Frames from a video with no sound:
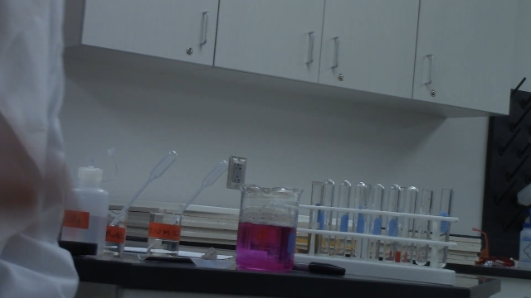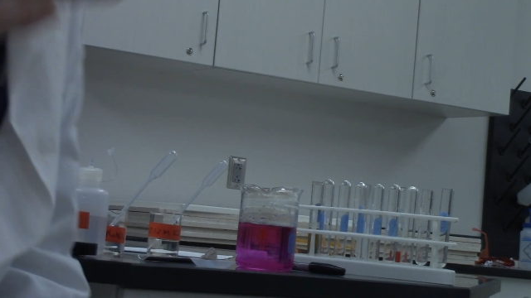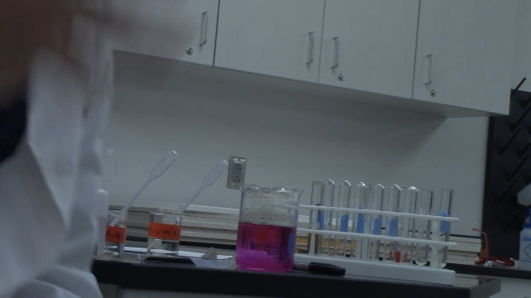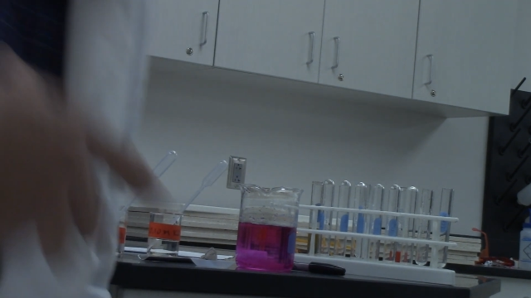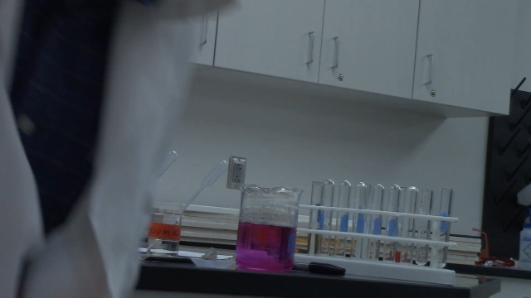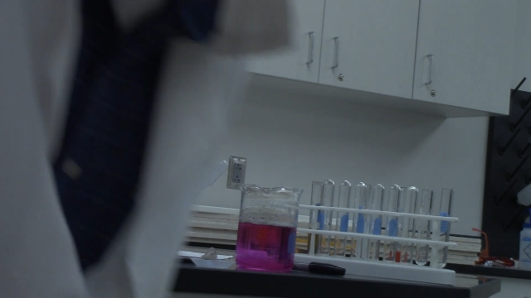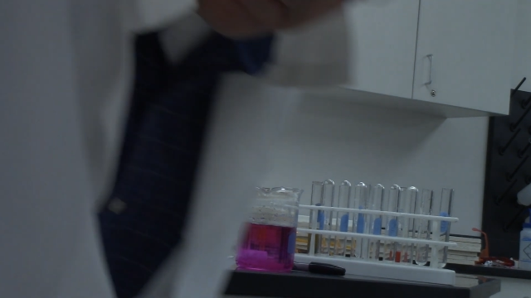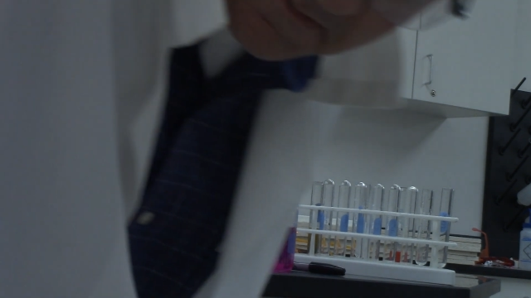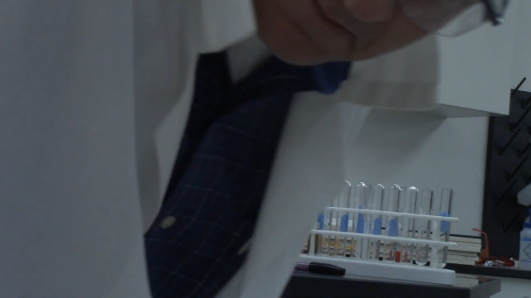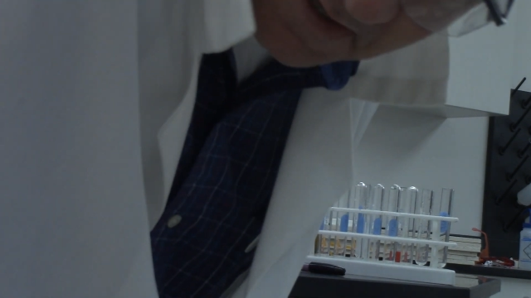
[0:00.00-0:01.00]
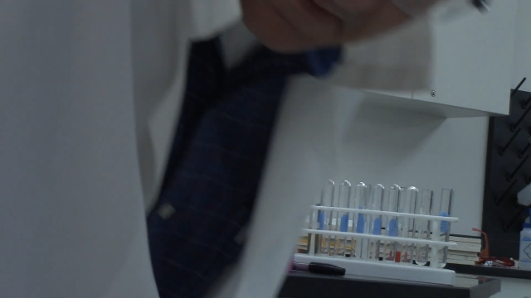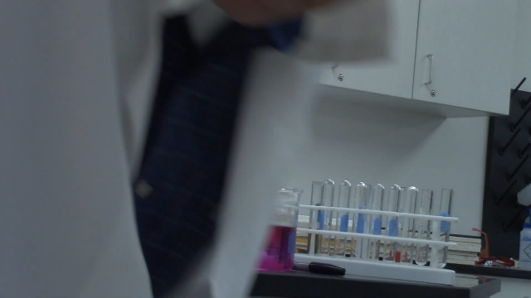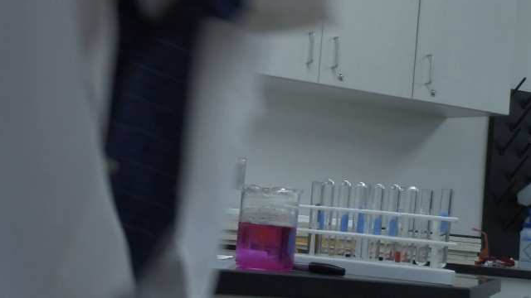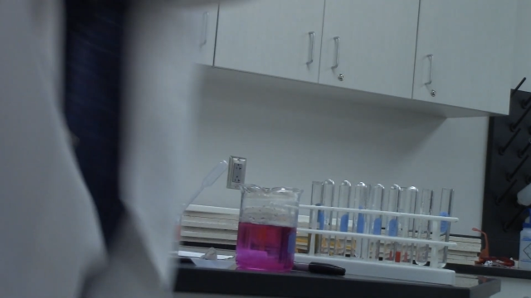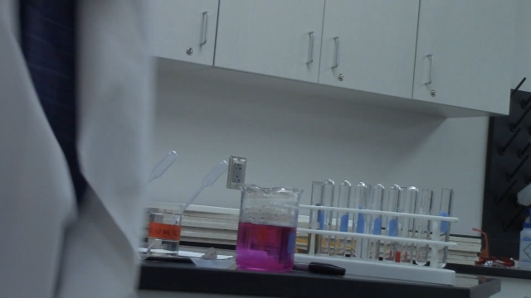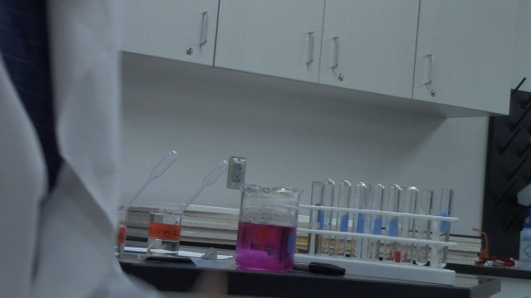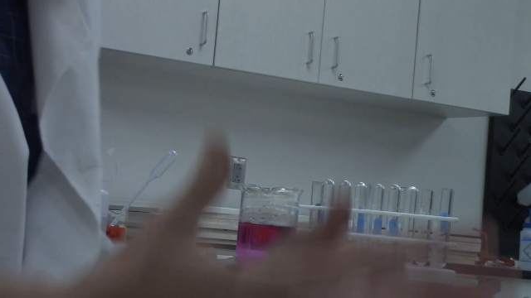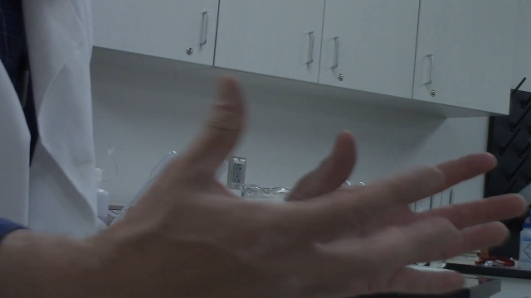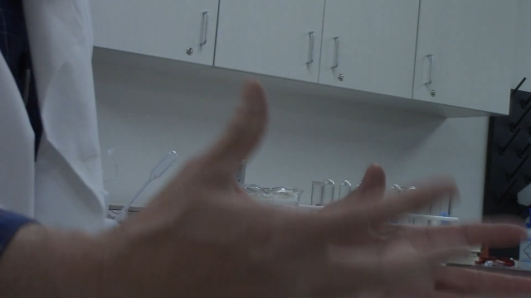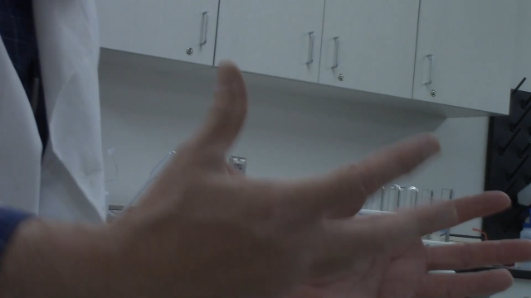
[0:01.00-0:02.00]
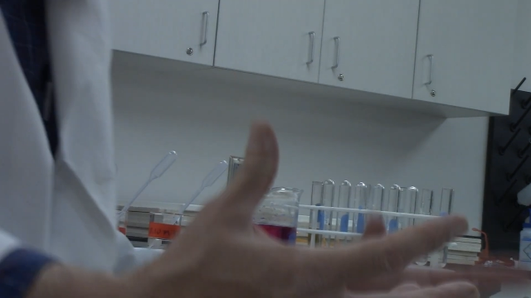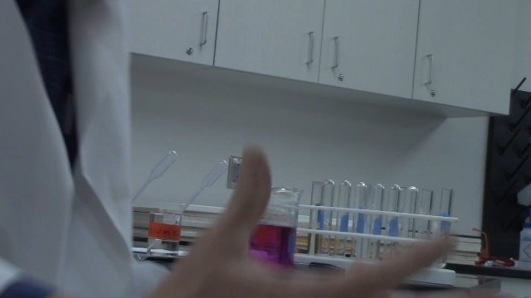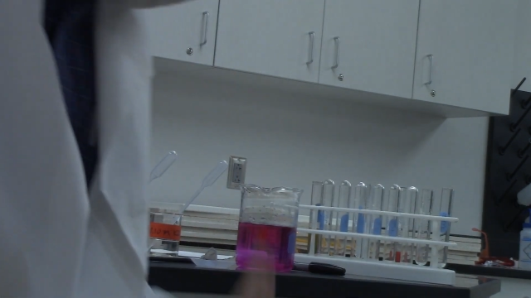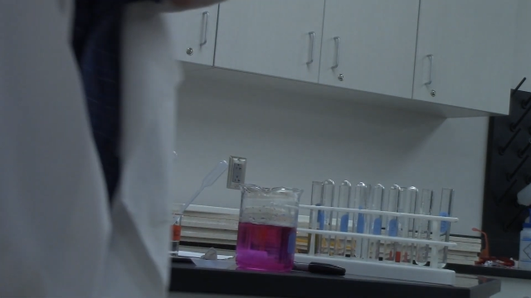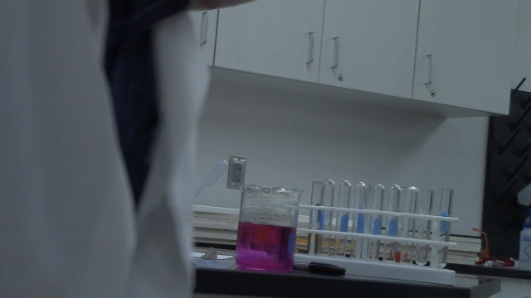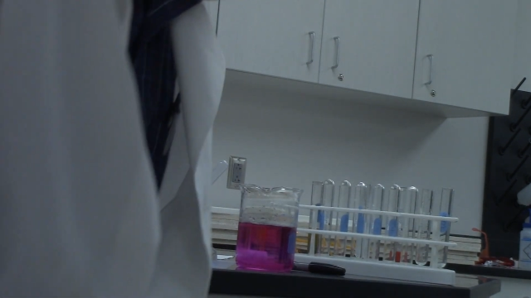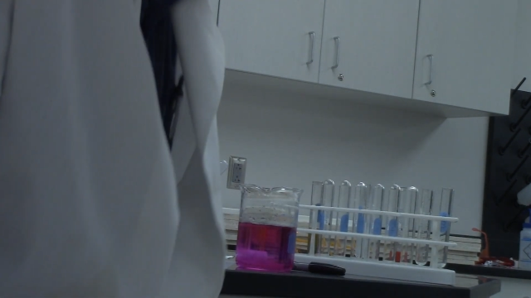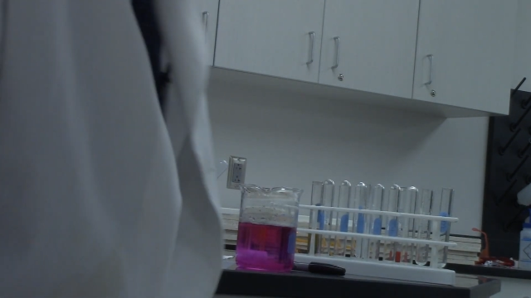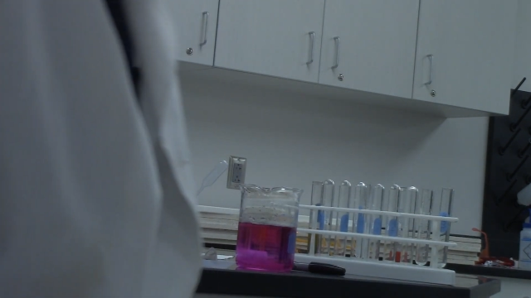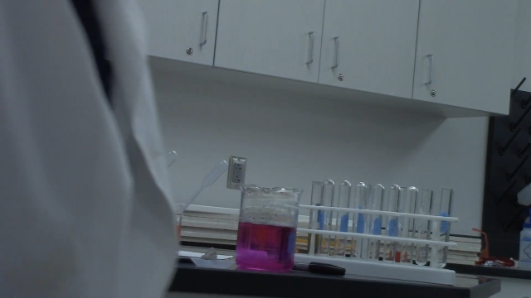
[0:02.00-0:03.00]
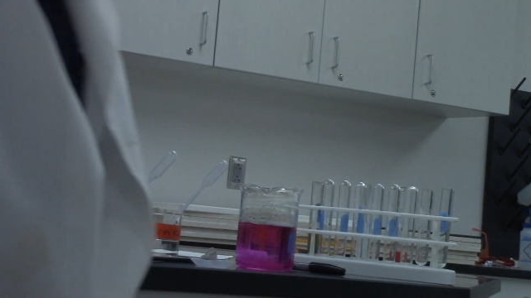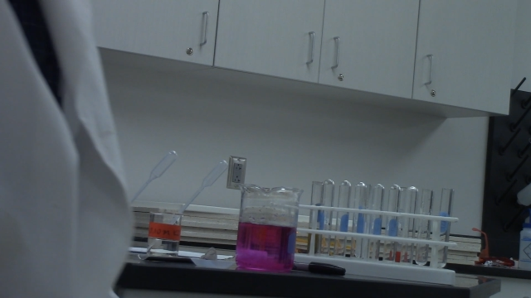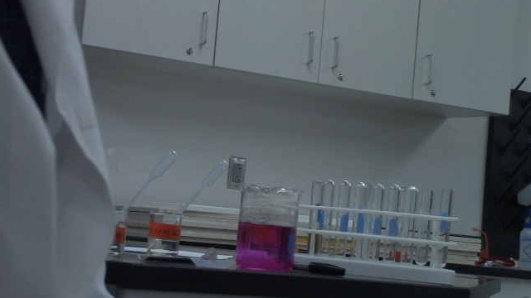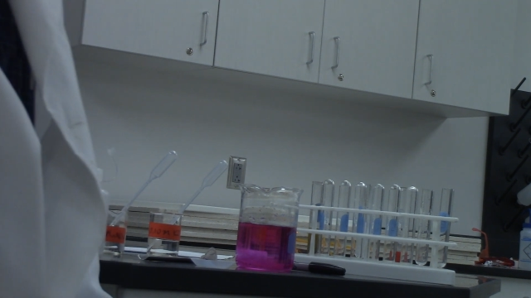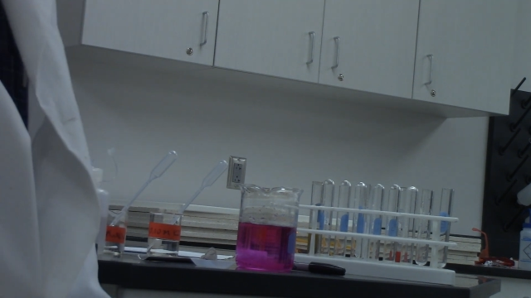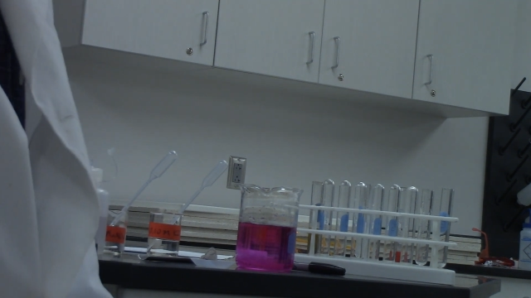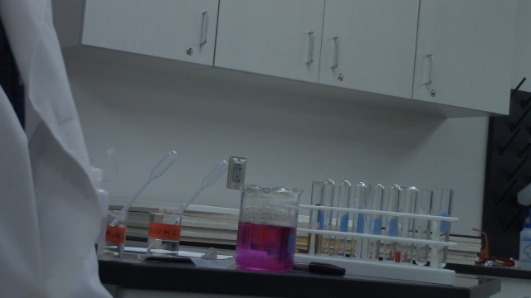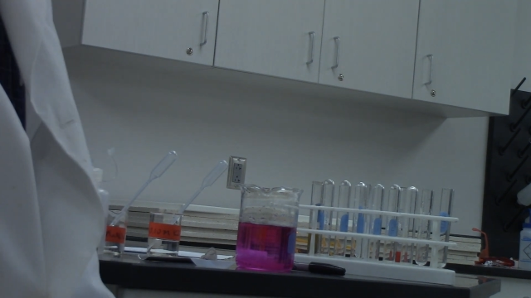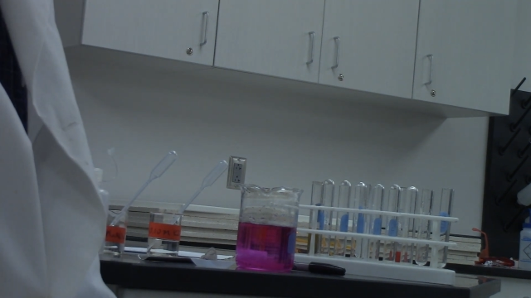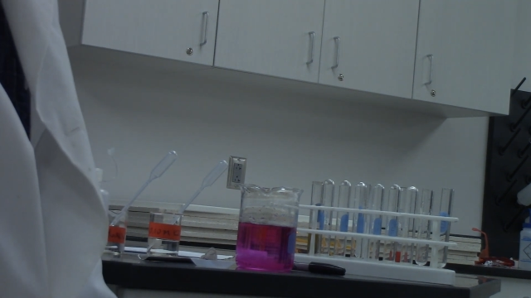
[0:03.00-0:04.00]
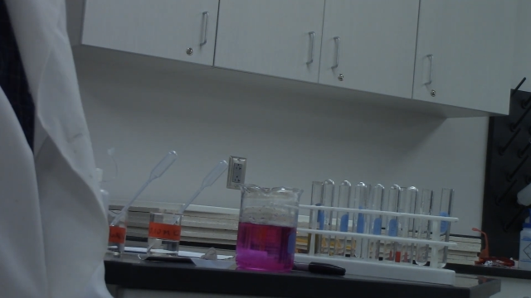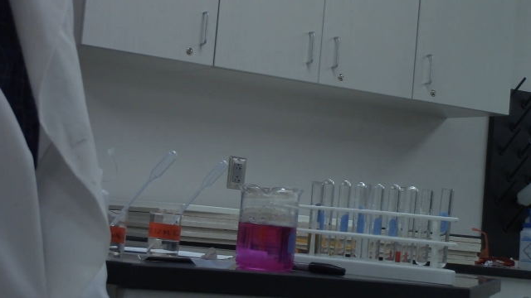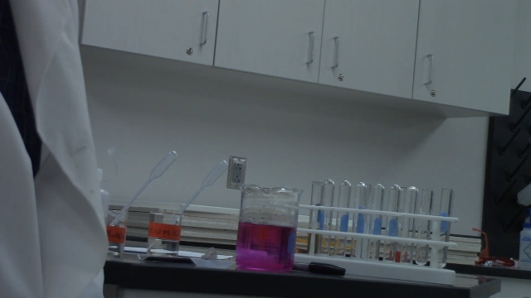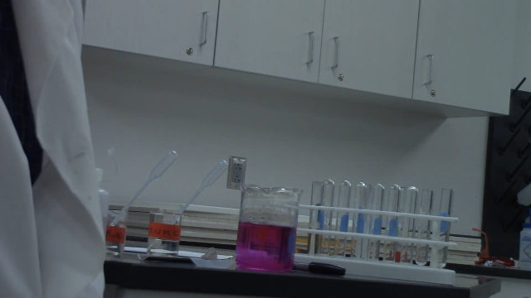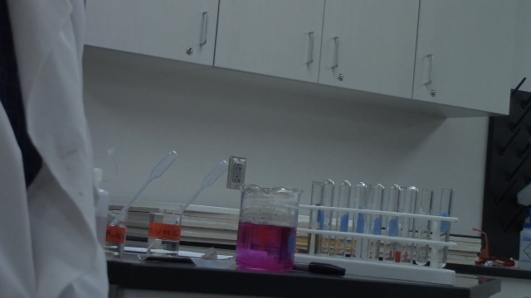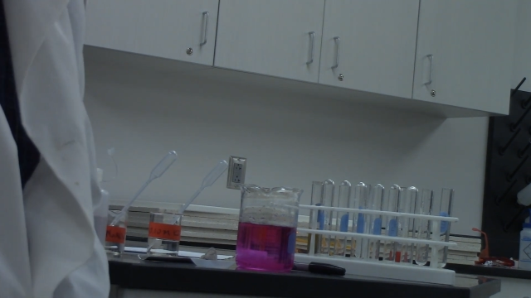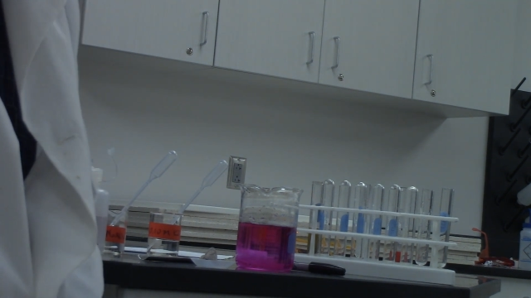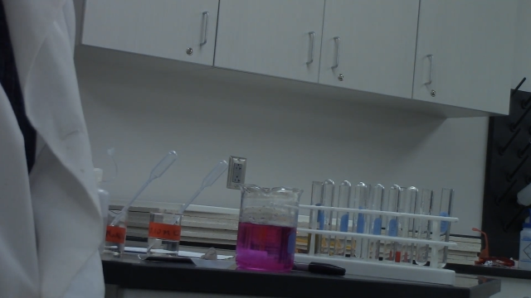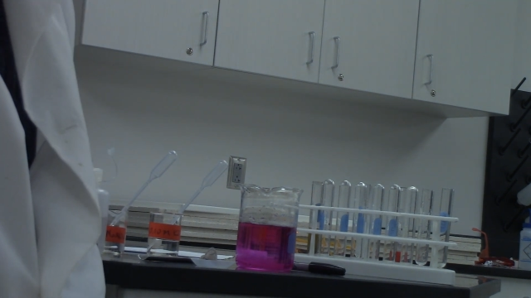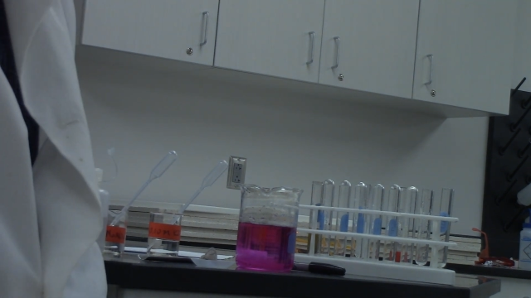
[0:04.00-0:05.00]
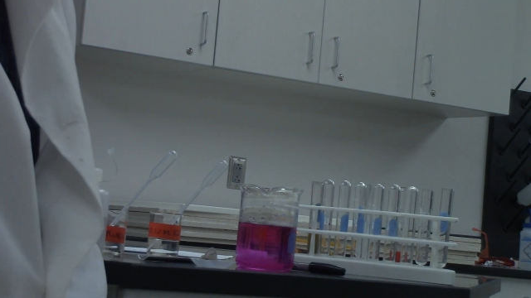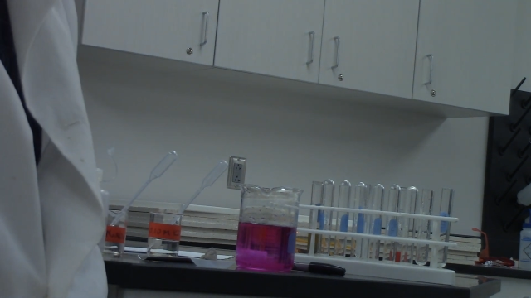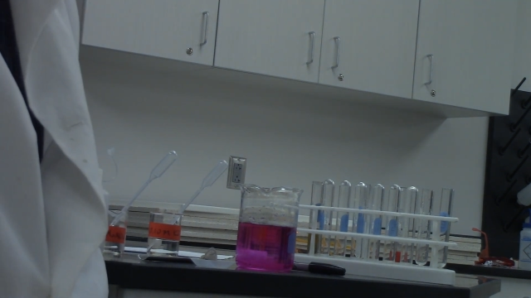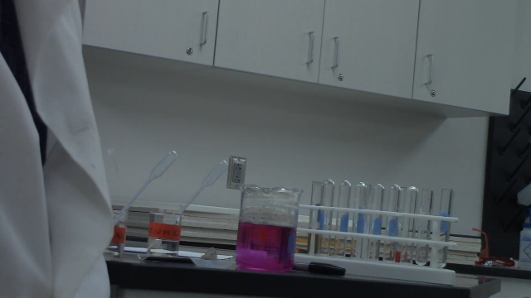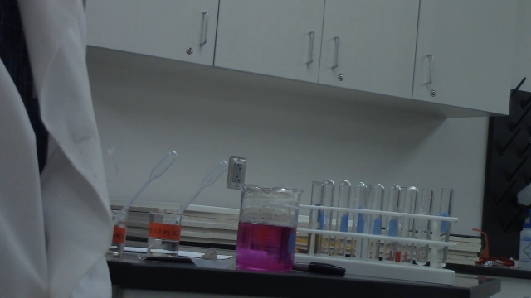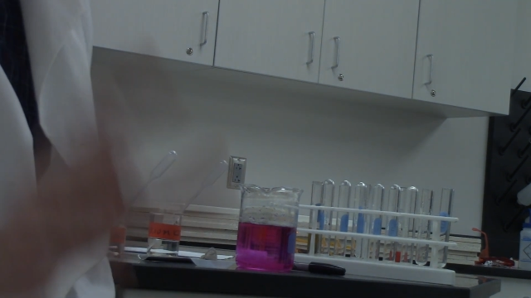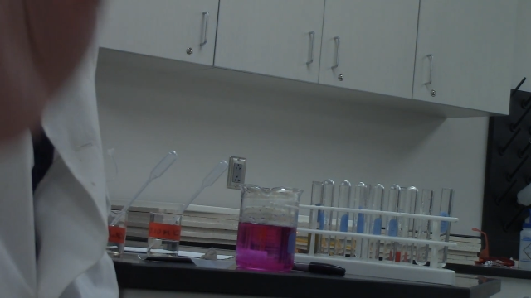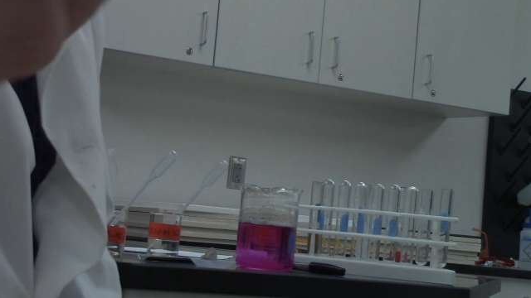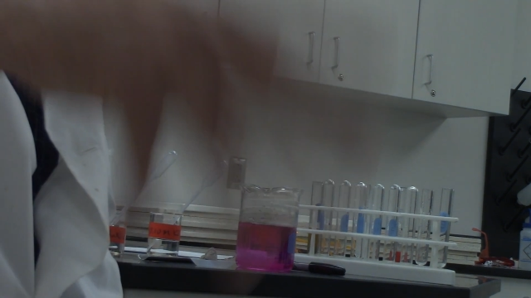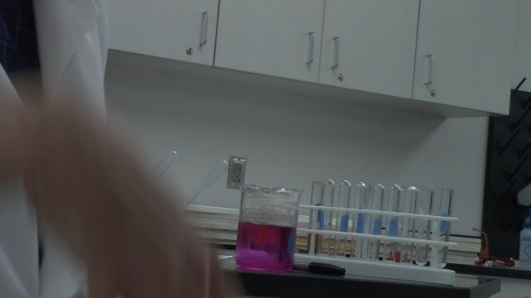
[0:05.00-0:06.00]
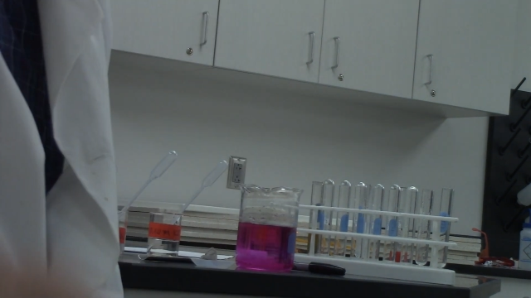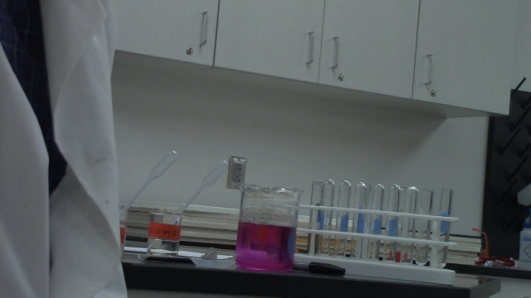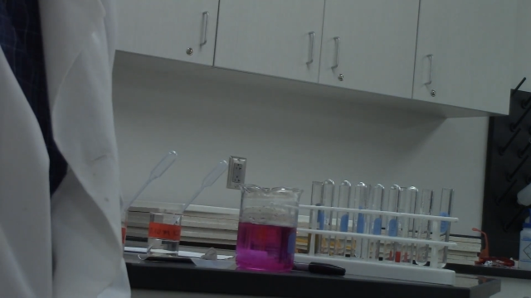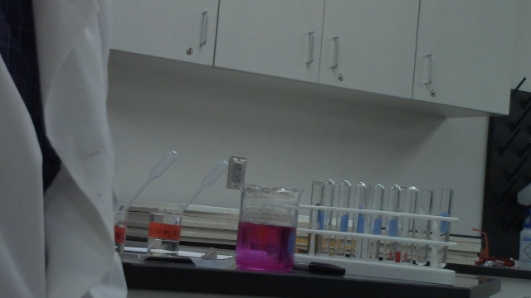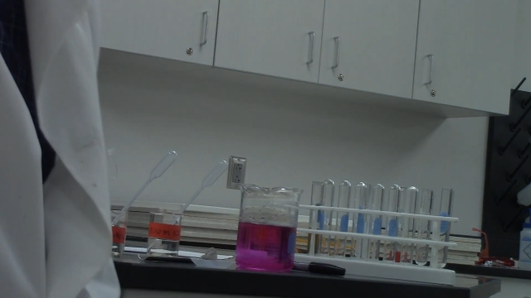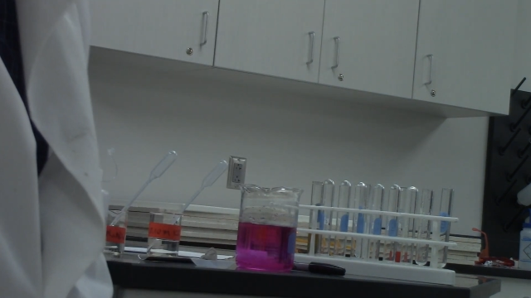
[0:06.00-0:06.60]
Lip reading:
(no speaker visible)